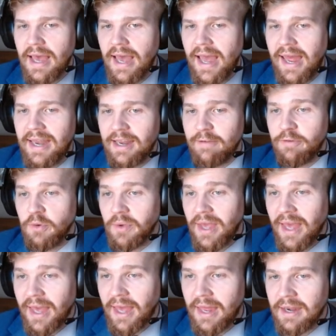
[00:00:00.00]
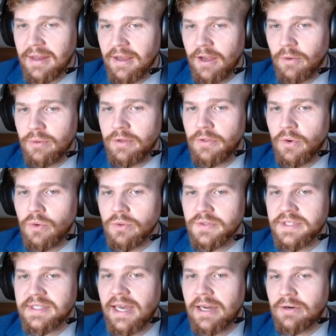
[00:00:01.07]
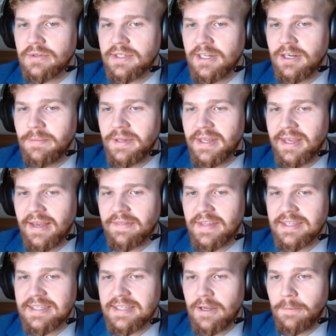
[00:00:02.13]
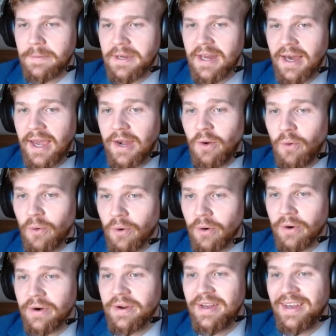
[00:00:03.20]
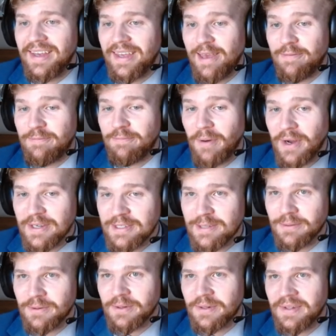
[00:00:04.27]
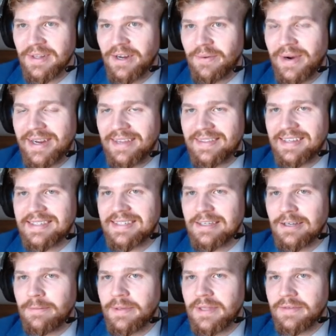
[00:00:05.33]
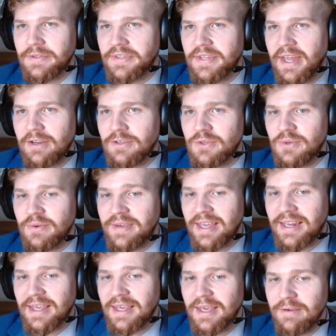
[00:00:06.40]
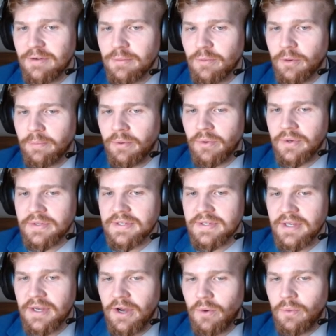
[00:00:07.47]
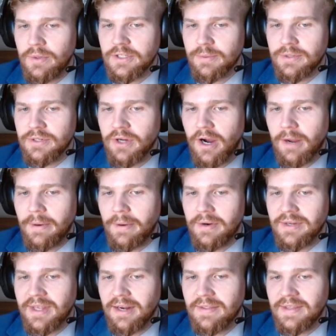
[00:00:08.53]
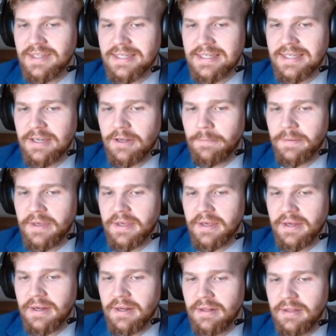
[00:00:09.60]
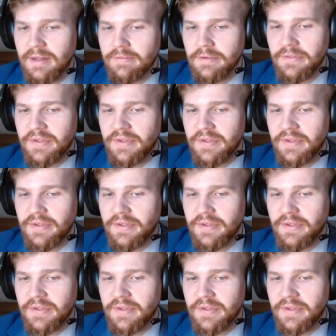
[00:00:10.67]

And if you can, really the gold standard is going to be to get that CLB nine, or if possible, right, get that CLB level ten because you get even more points once we talk about getting that CLB level